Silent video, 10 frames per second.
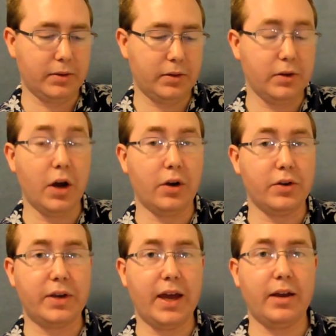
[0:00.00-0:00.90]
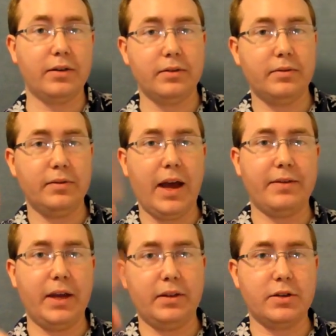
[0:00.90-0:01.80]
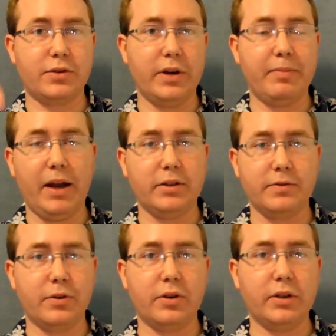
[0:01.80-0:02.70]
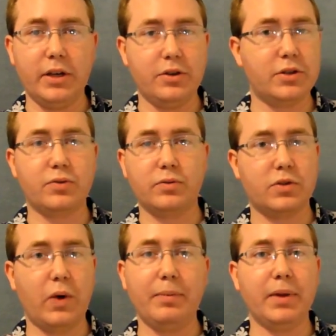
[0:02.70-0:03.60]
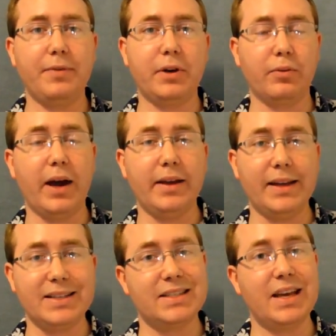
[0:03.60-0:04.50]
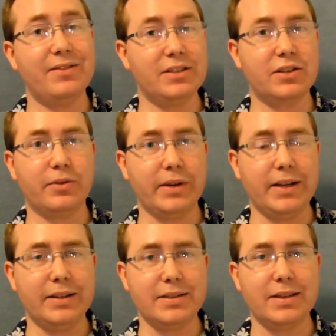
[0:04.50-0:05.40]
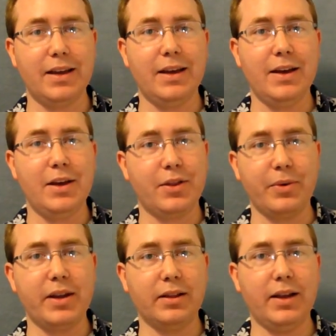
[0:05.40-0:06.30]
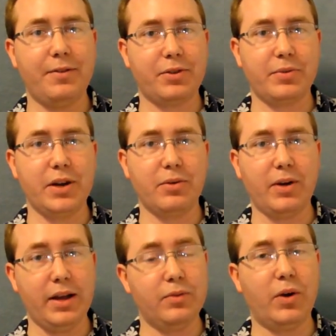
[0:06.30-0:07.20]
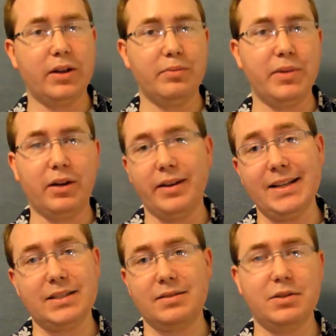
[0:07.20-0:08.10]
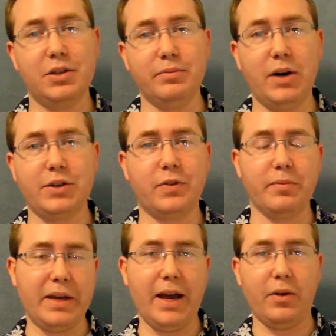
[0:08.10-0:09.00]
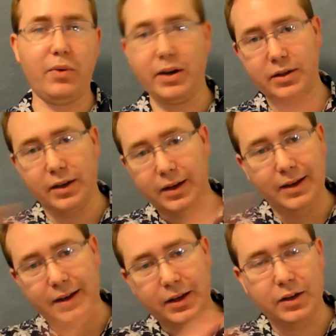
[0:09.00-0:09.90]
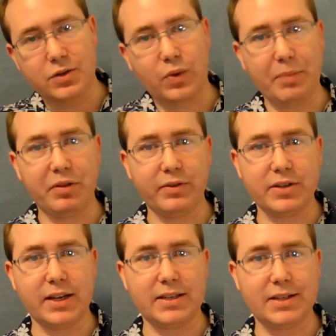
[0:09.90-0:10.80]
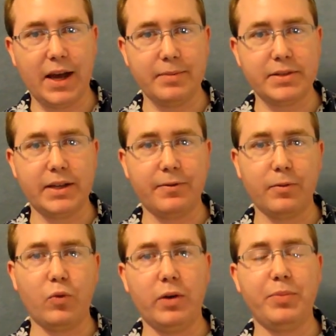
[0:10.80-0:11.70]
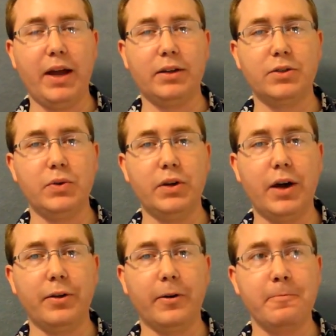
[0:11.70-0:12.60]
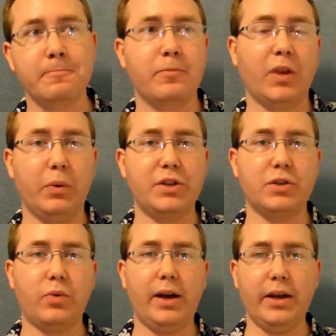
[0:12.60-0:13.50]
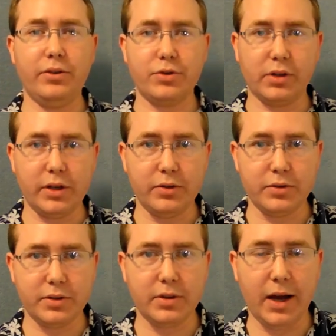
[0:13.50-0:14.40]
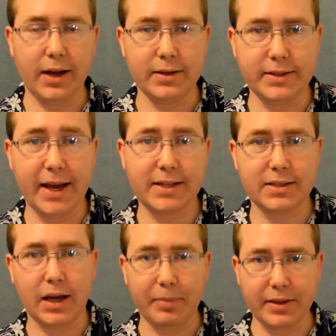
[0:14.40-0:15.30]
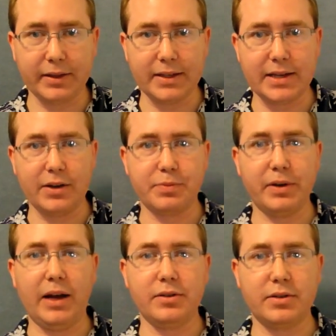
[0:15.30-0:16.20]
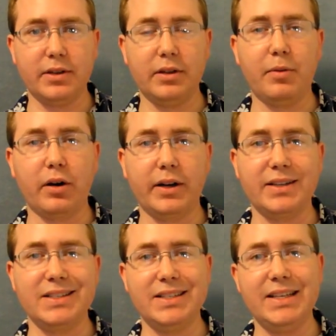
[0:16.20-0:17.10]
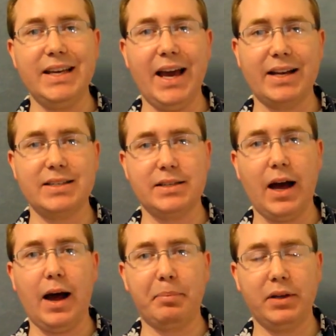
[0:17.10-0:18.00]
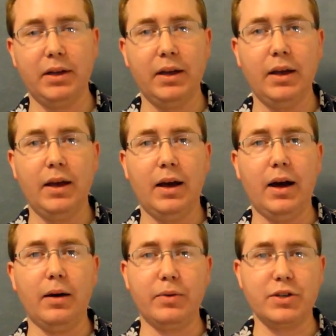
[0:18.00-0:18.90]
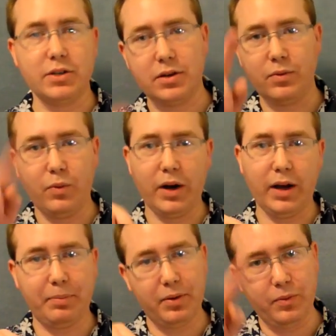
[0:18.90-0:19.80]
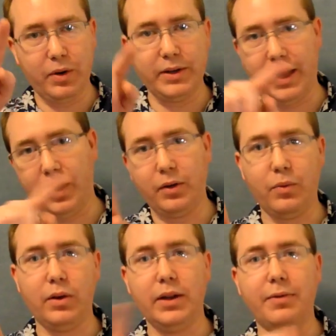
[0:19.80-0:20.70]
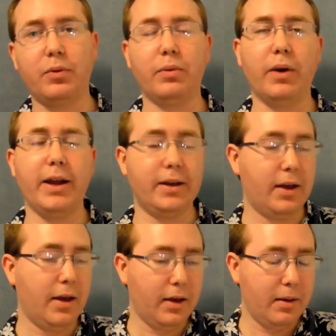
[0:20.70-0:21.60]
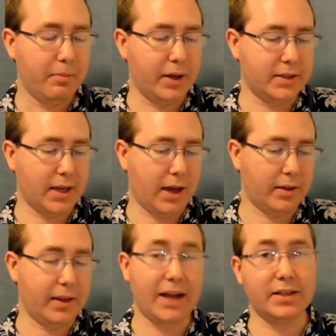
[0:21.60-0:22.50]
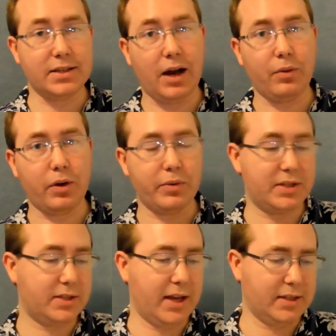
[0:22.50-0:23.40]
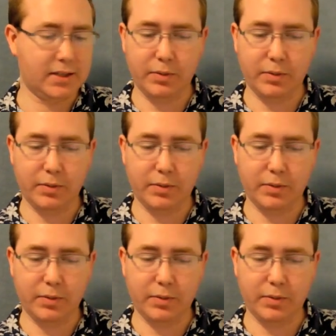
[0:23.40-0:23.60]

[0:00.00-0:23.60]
No, you can't navigate the screen panels vertically. You just swipe left and right, and that's 7 screens. 3 to the left, 3 to the right, and 1 in the middle. That's too much for me. I don't want to, swipe over 6 times to get from one panel to another, which is why I usually use Dextop. I think that's how it's pronounced in the market. It's DXTop, which is 1 up, 1 down, 1 left, 1 right. But that does not work with Sense.